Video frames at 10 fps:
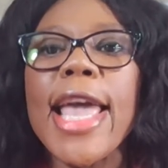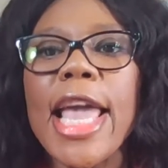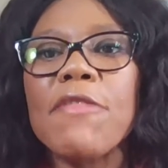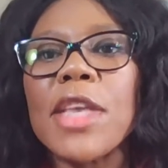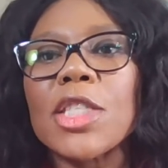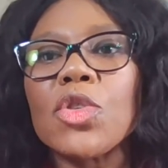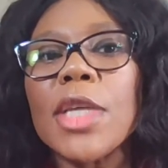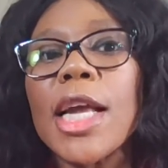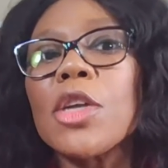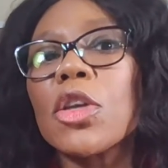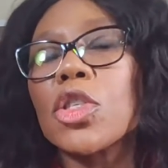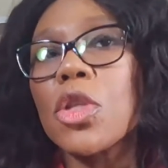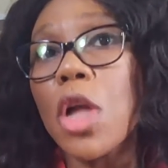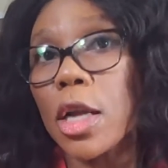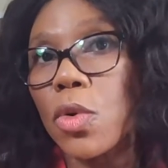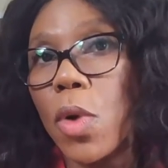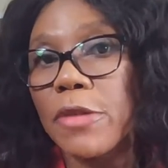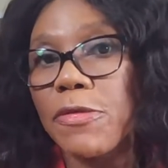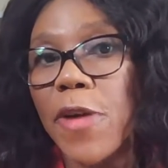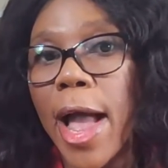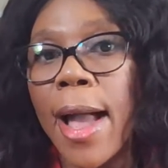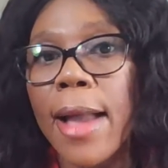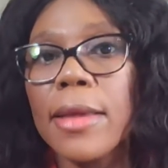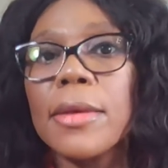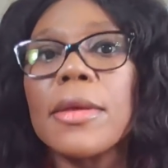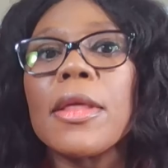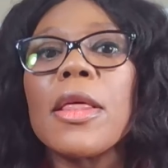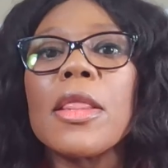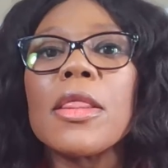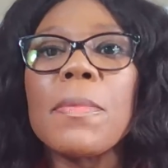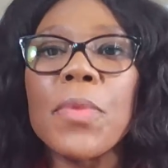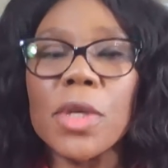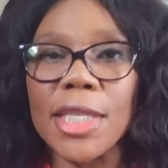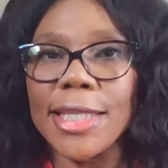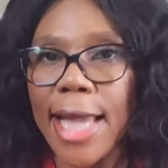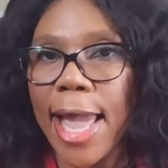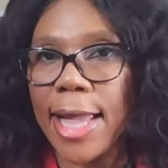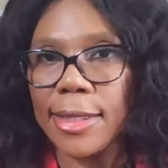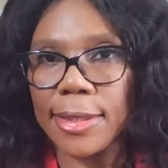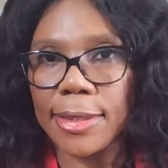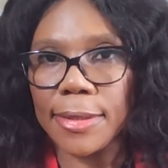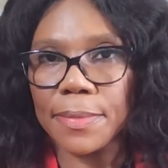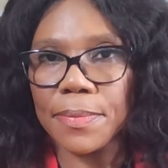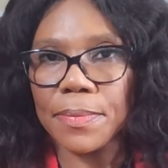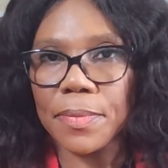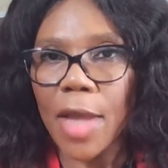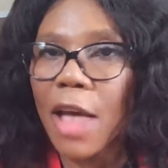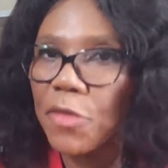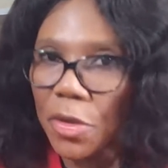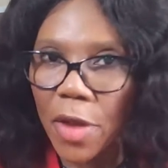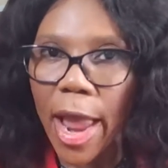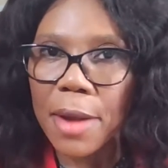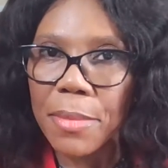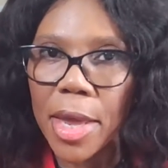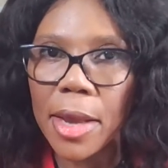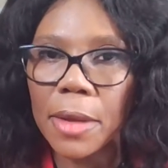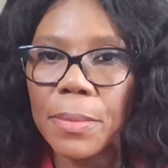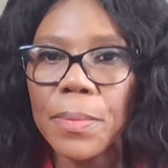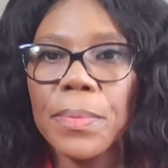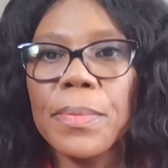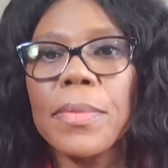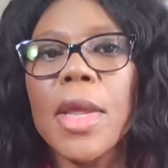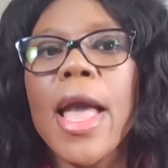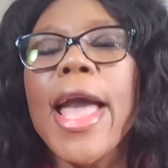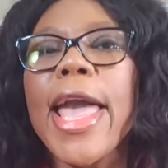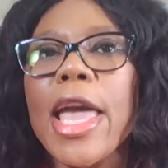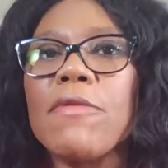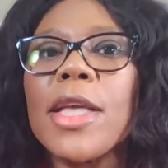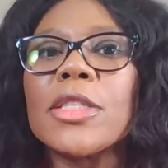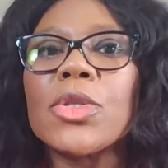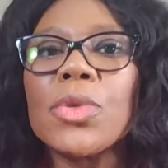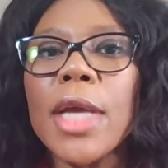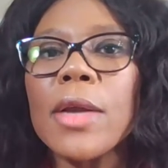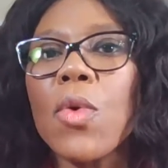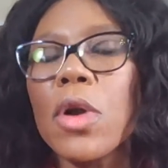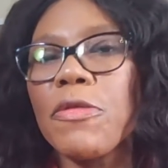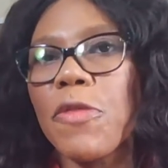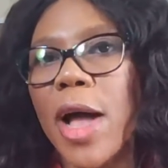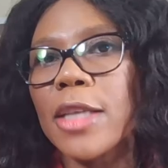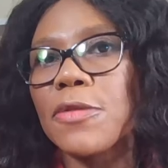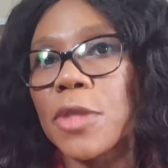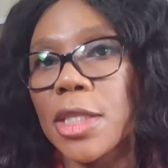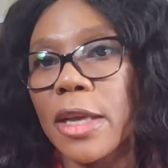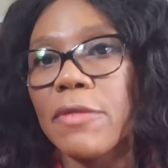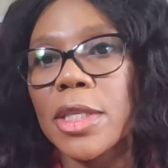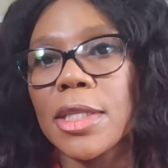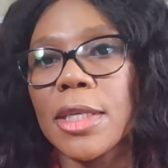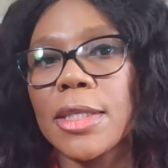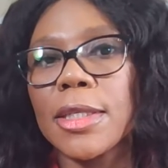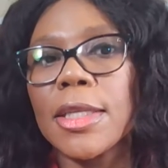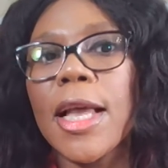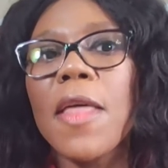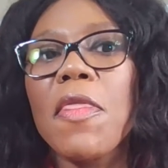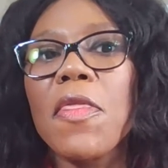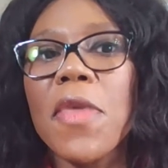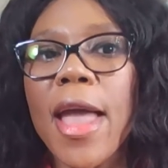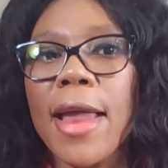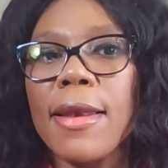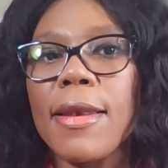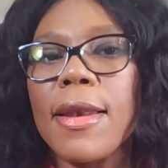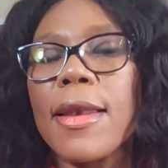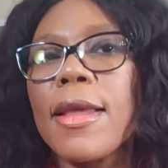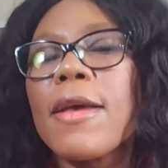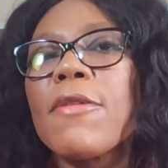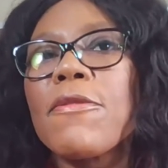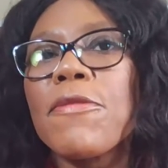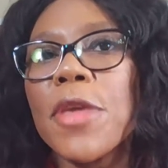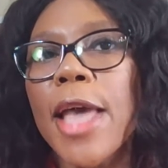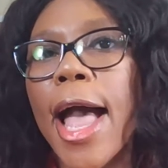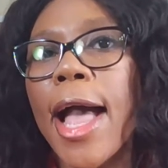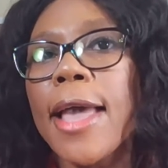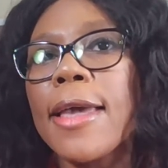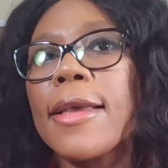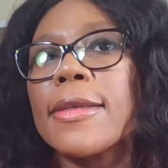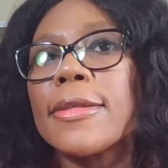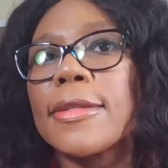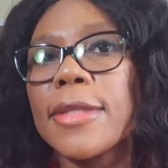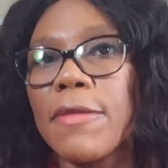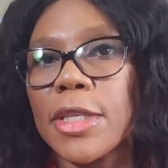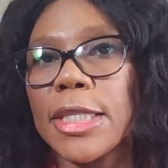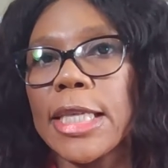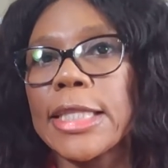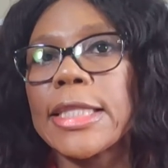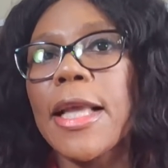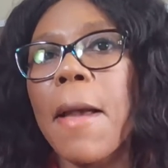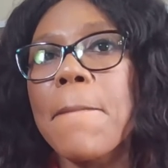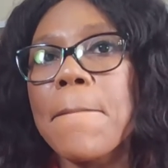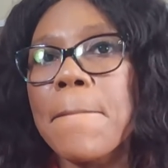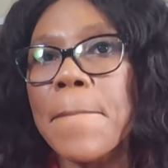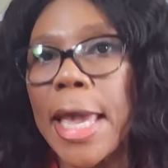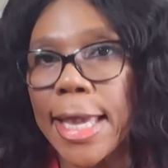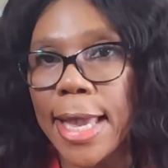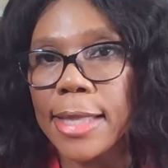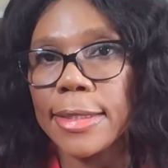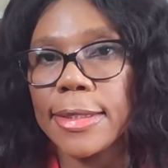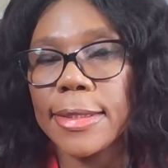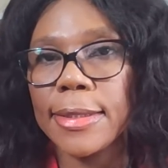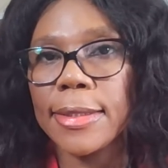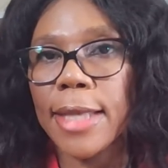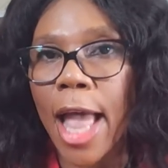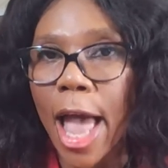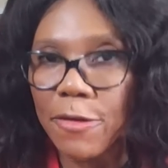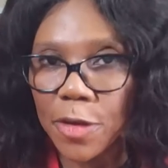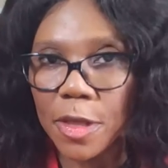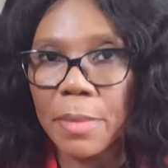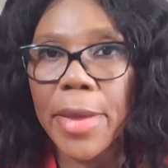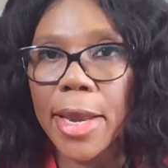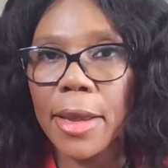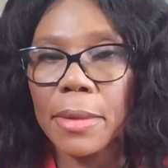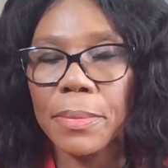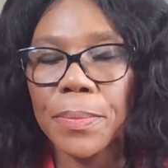If the student does not qualify, the process ends after the ad meeting. If the student qualifies for services, then VI services begins after the meeting.